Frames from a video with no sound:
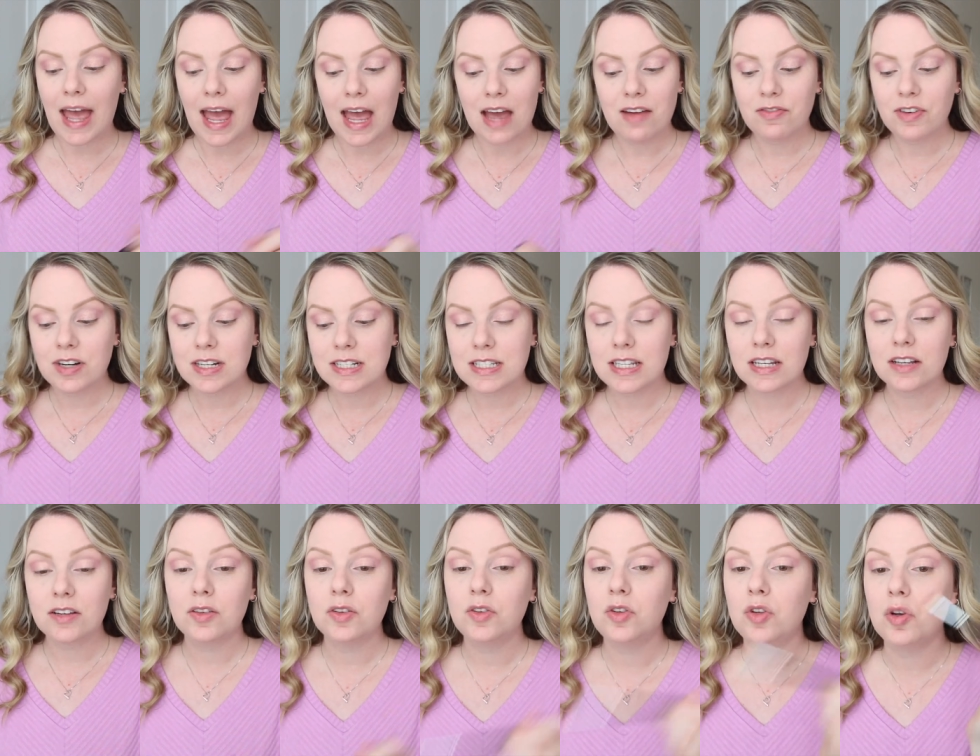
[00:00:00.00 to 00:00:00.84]
every
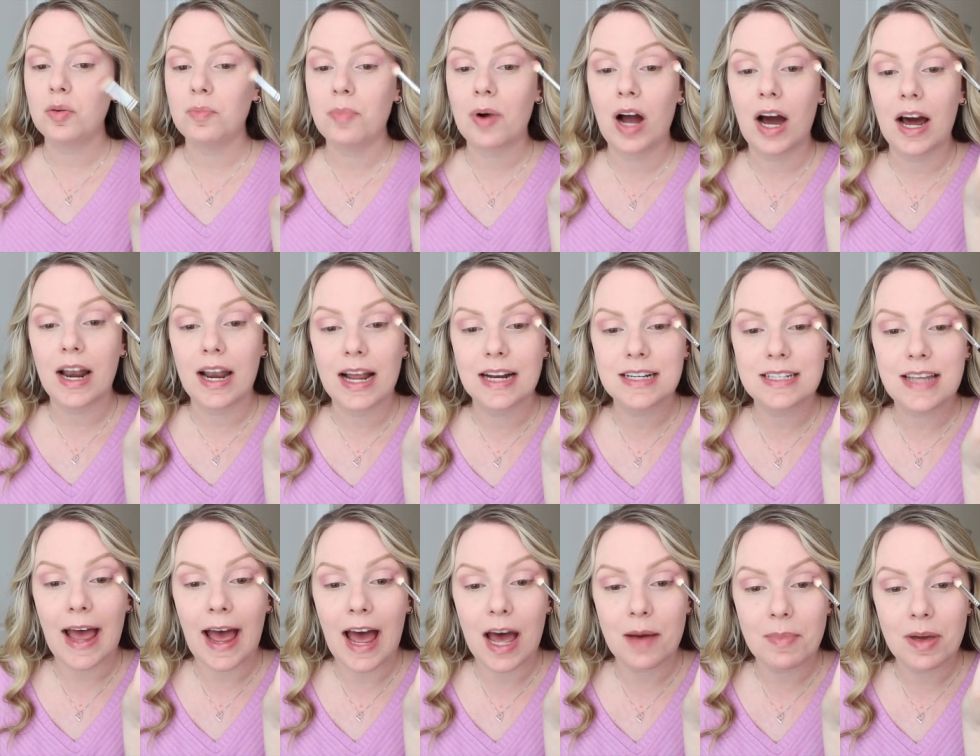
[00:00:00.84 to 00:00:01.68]
single new
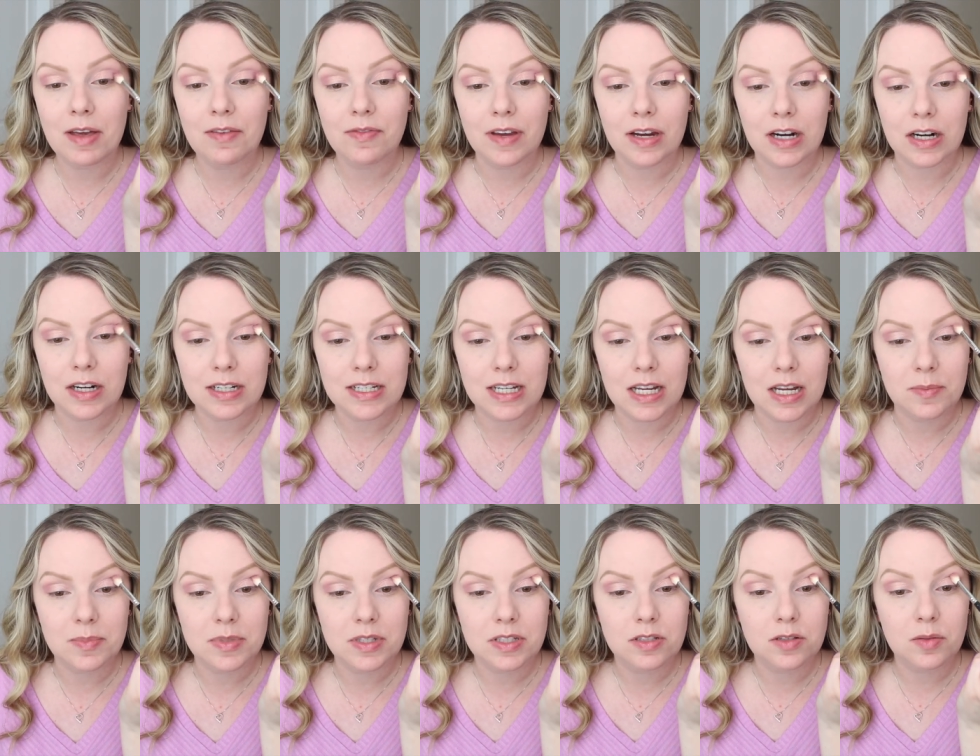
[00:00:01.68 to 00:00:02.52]
product at my
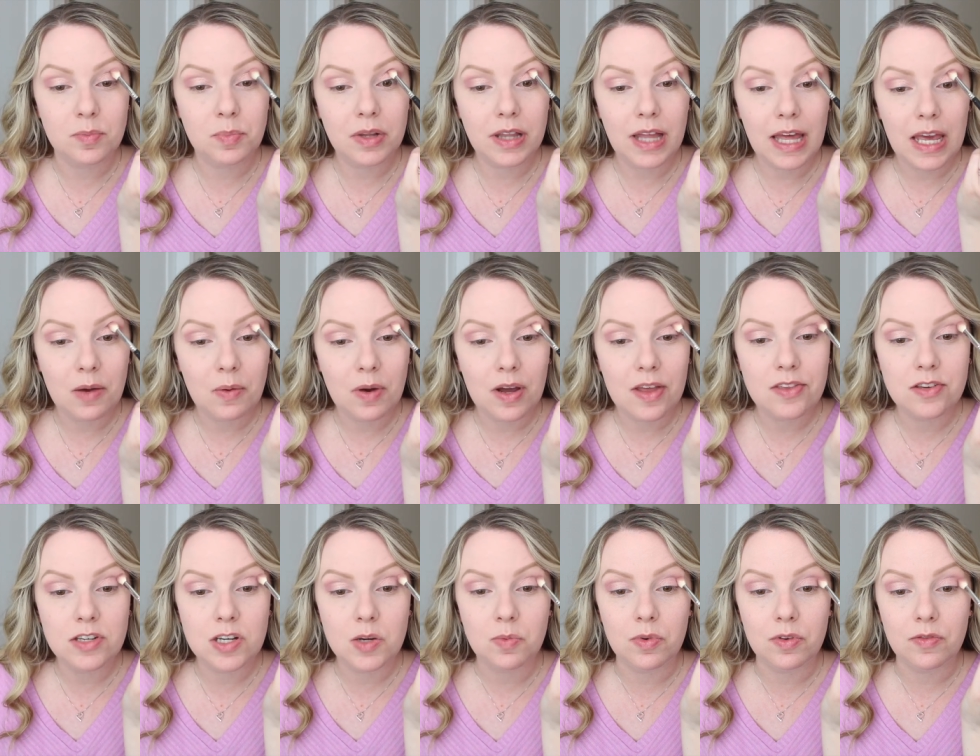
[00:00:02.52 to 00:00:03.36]
fingertips to play
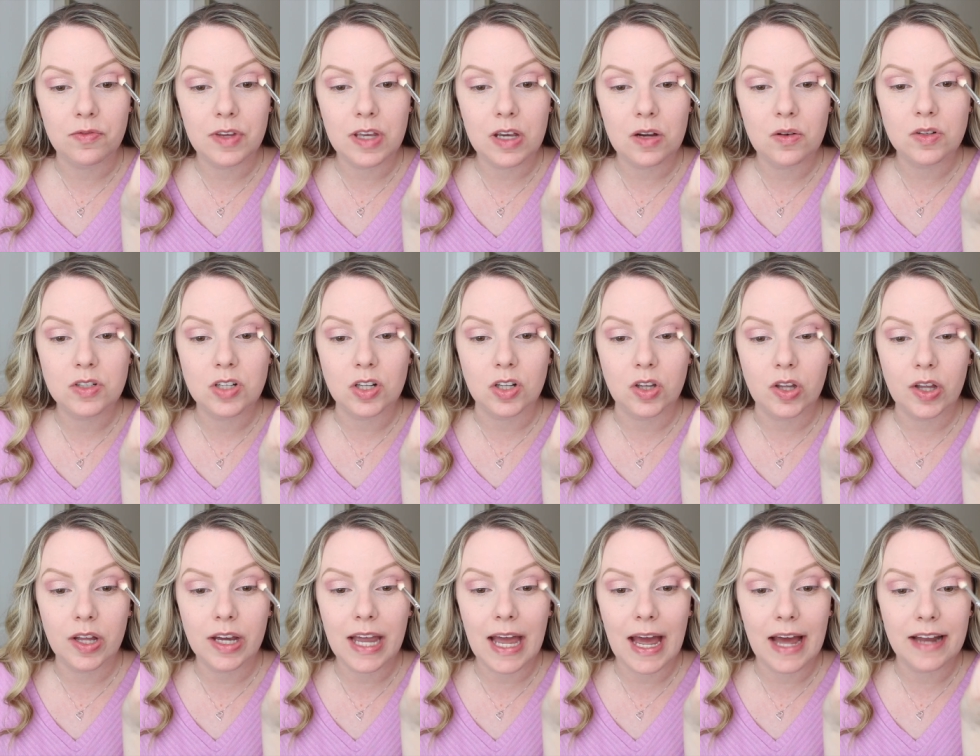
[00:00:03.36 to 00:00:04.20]
with, to review, to
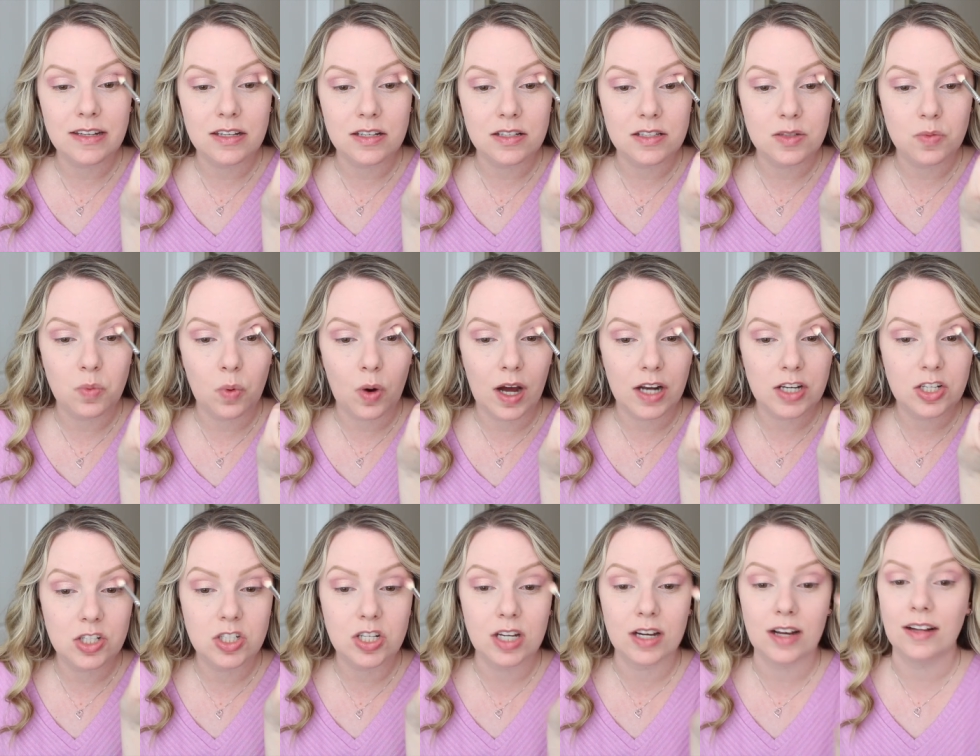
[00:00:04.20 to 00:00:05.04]
look at, to
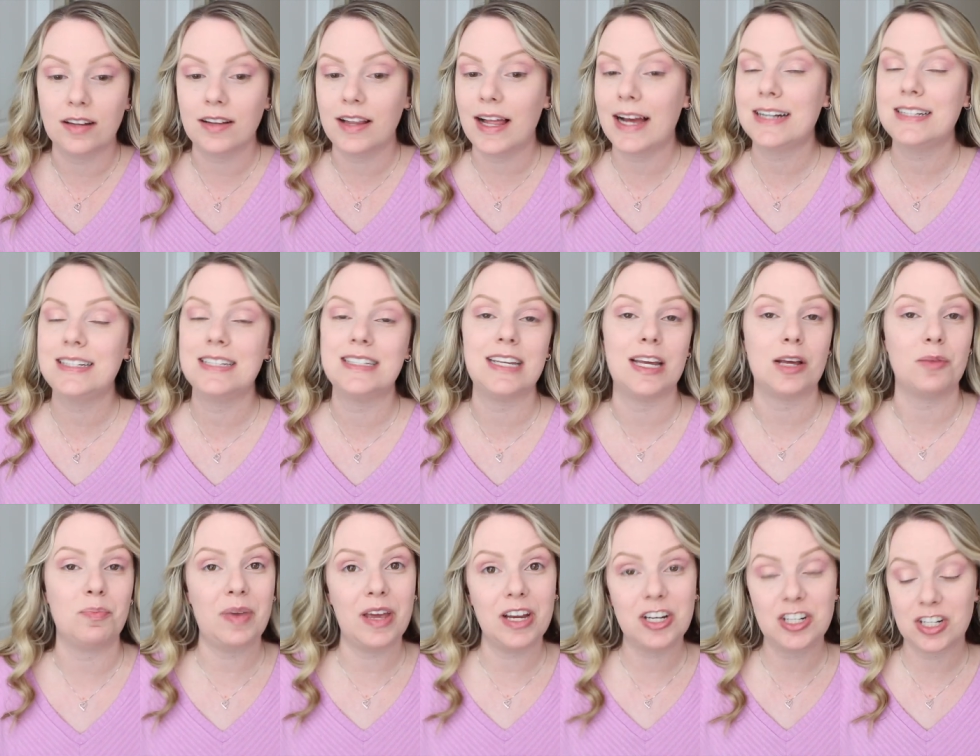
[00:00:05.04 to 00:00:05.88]
swatch, to collect, to
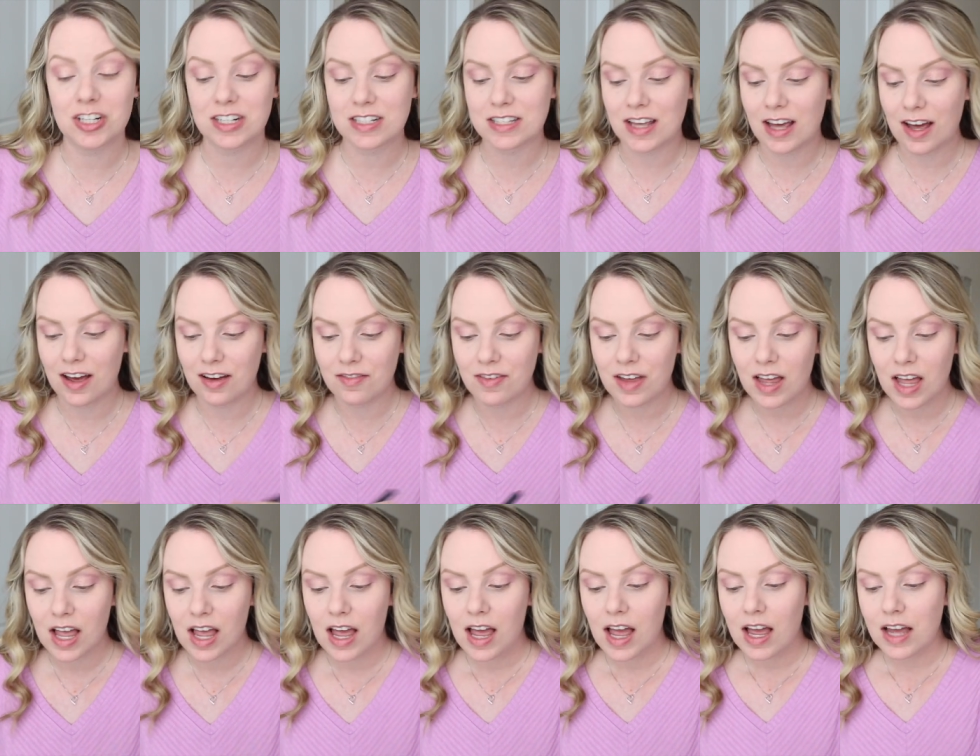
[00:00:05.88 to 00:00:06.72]
take pictures of,
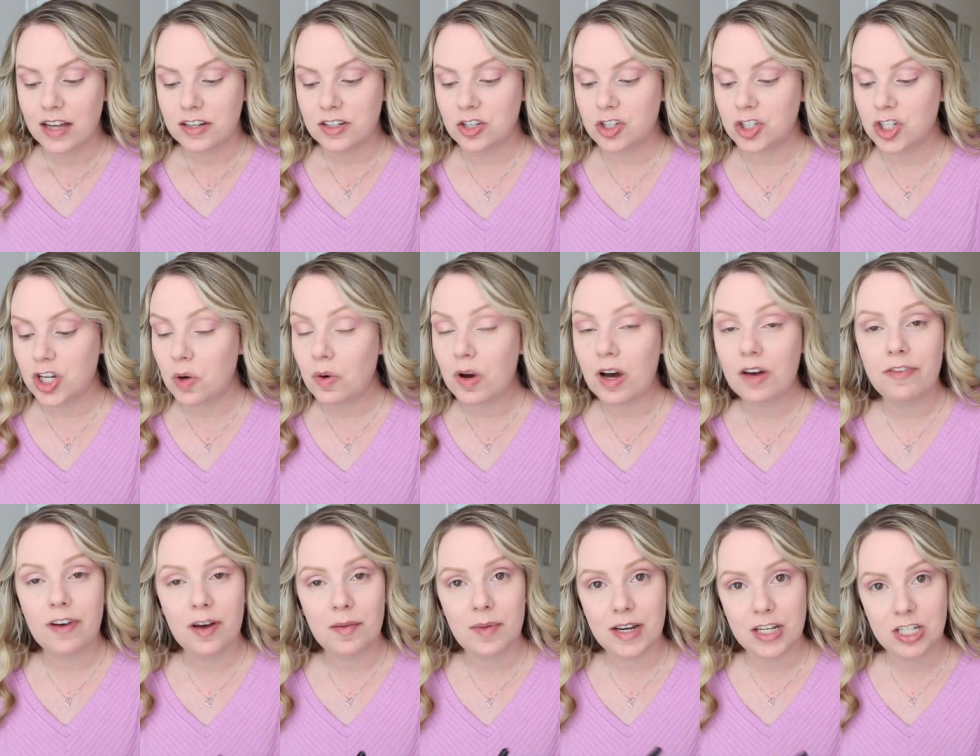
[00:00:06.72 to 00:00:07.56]
to show
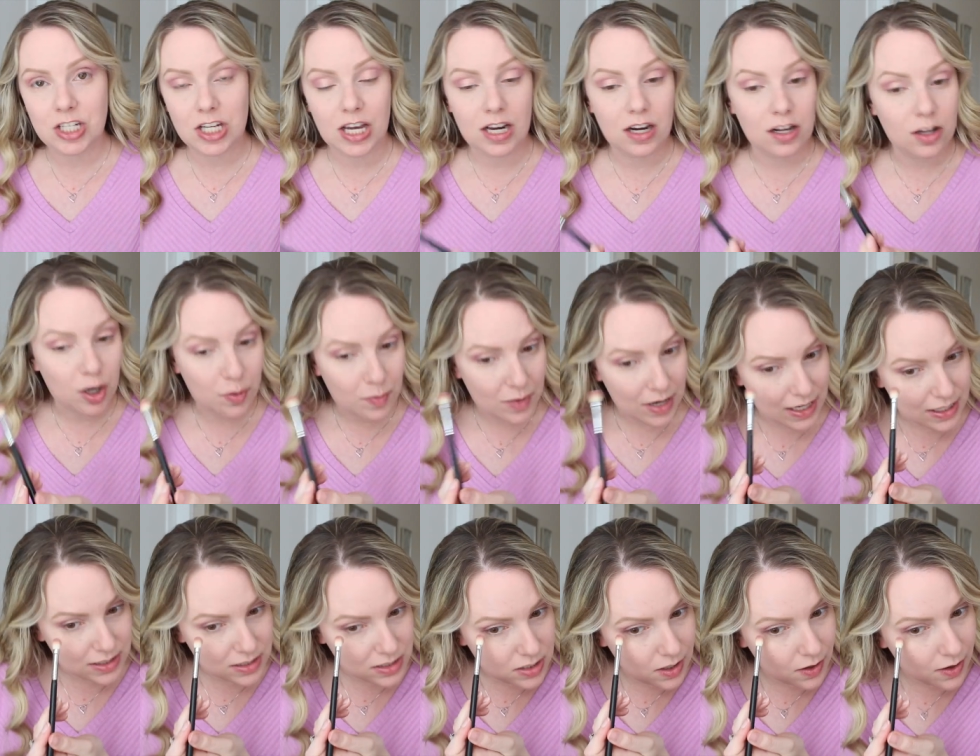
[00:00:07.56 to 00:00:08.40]
off on my channel or my
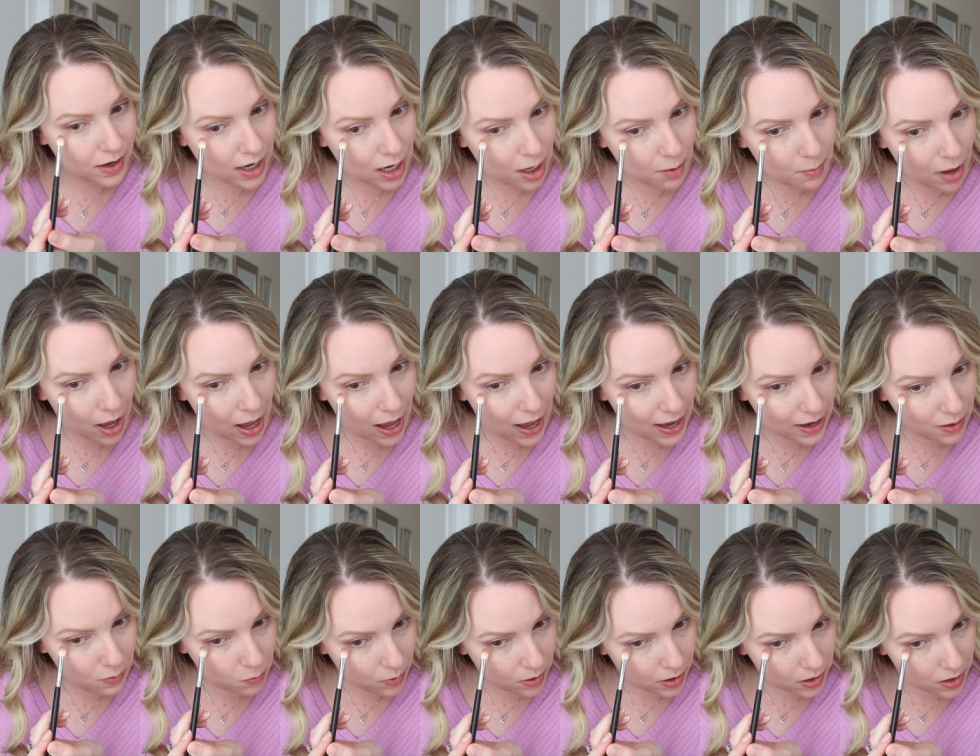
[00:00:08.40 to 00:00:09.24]
Instagram,
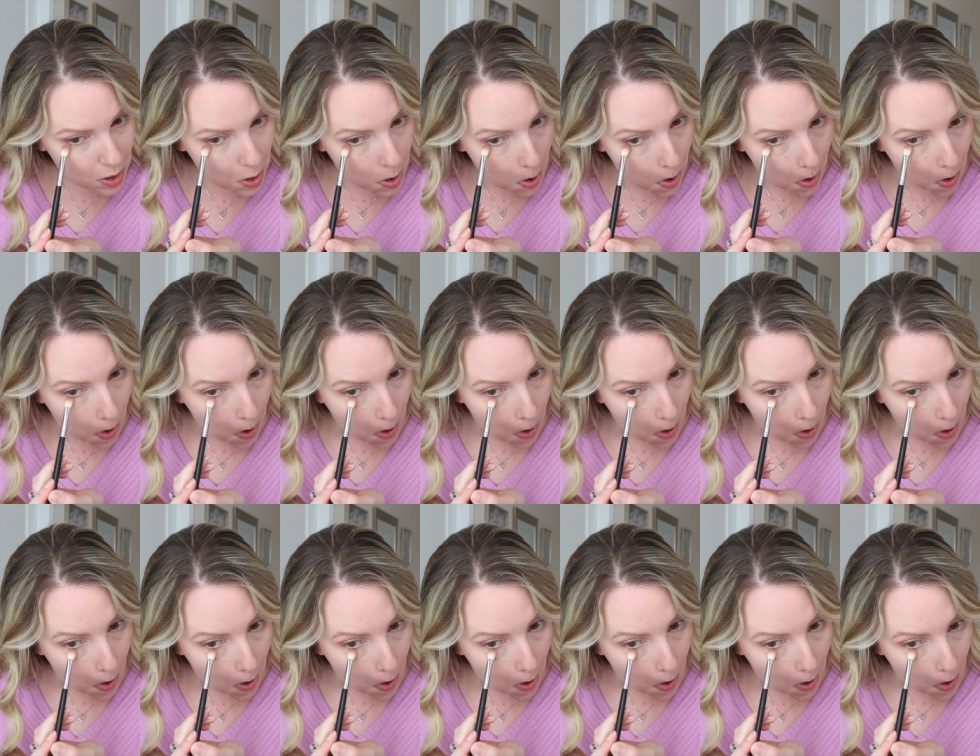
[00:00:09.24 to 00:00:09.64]
I would